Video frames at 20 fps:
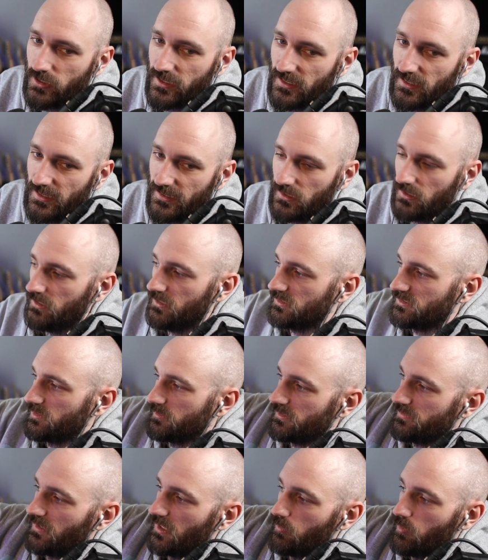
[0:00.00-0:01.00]
at, like, here's a
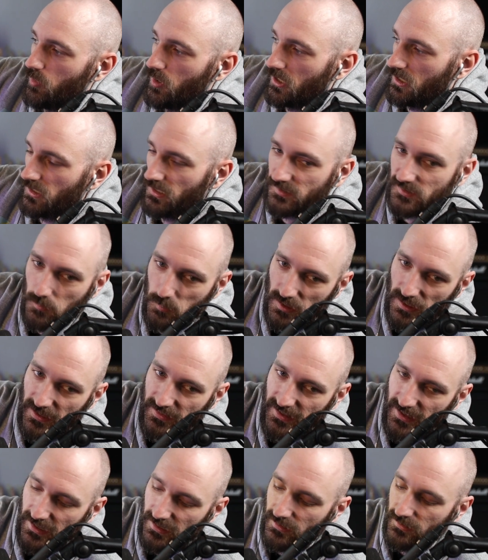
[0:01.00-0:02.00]
development model, let's apply
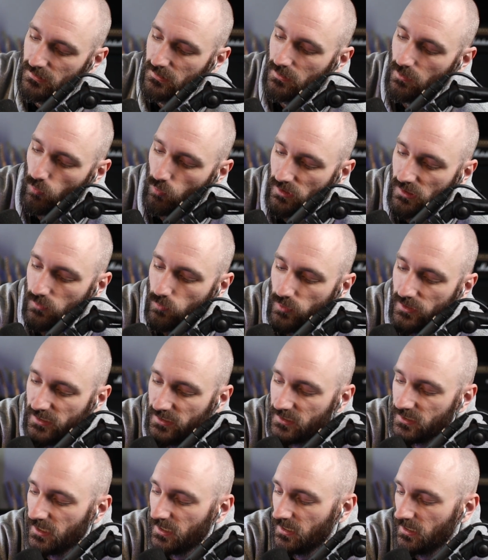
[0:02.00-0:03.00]
that. We
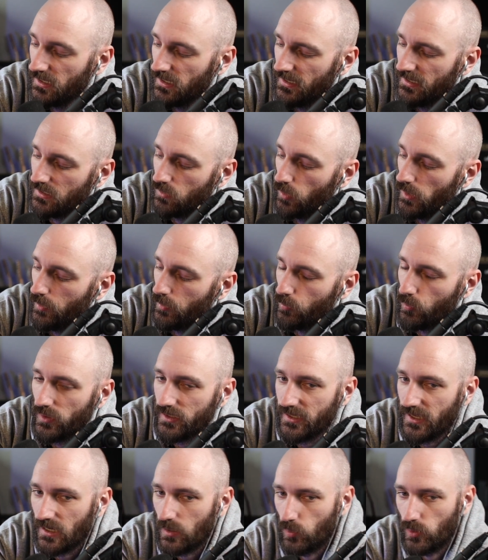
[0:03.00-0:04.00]
kind
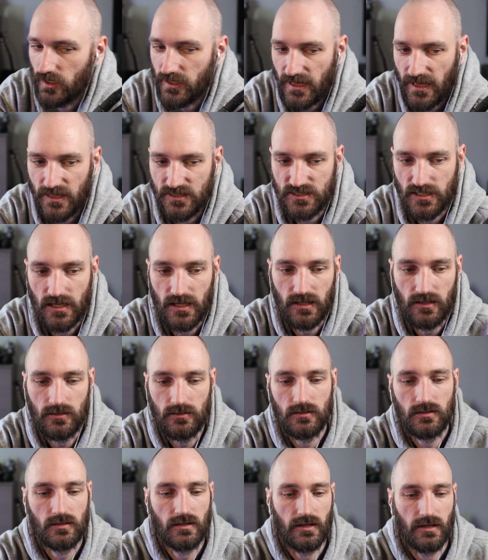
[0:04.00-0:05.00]
of work agile.
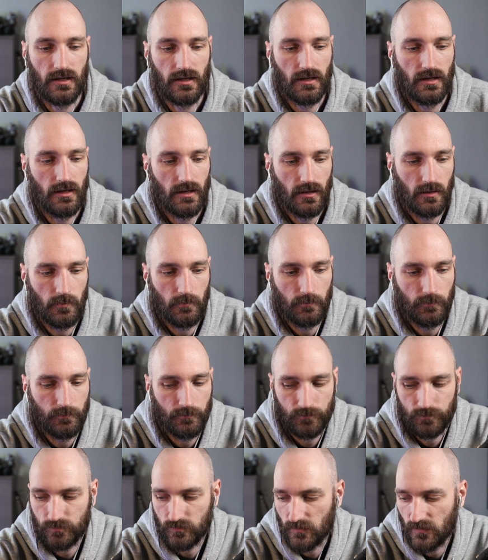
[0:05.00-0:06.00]
But
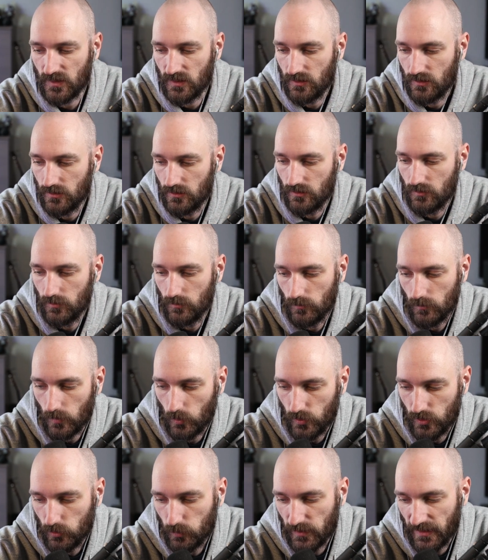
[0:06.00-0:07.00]

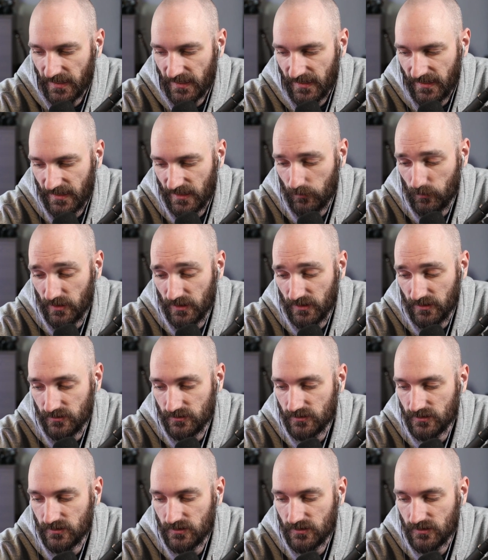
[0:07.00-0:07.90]
we do plan ahead a bit.